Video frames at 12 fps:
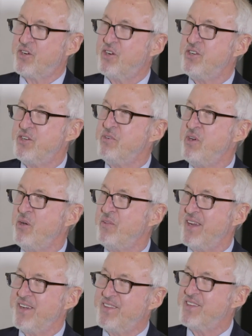could you know
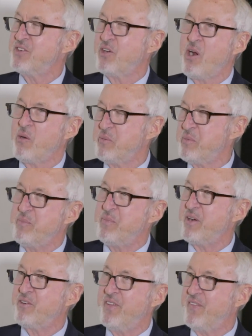that this car would be
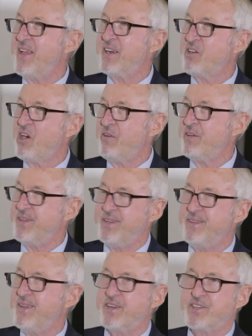better than that car in,
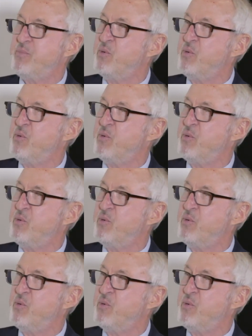in X